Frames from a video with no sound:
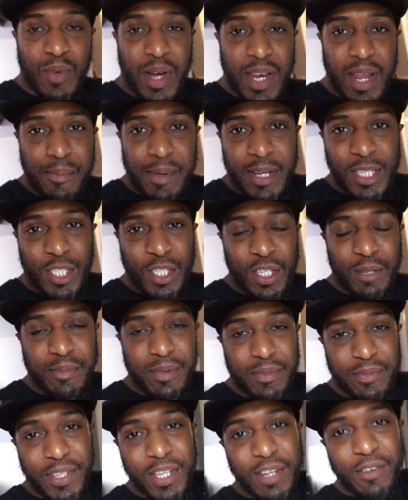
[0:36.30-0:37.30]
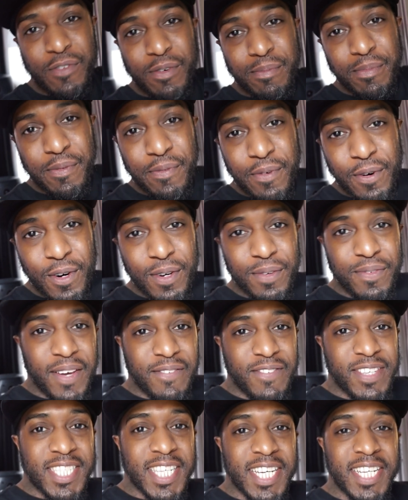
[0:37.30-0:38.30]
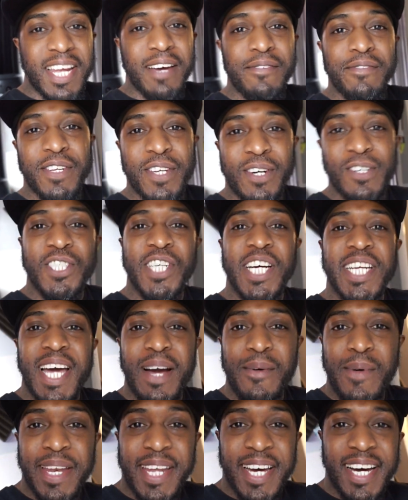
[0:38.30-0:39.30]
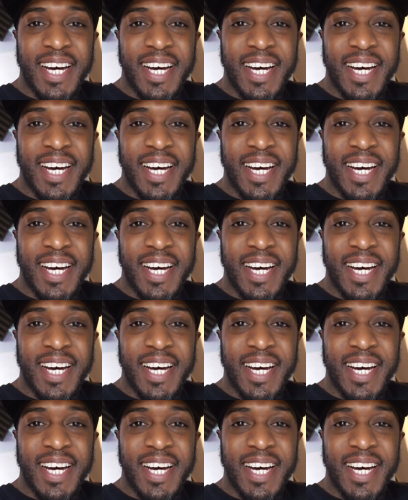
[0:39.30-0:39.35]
One I mentioned in my video from before. If you haven't seen that video, check that one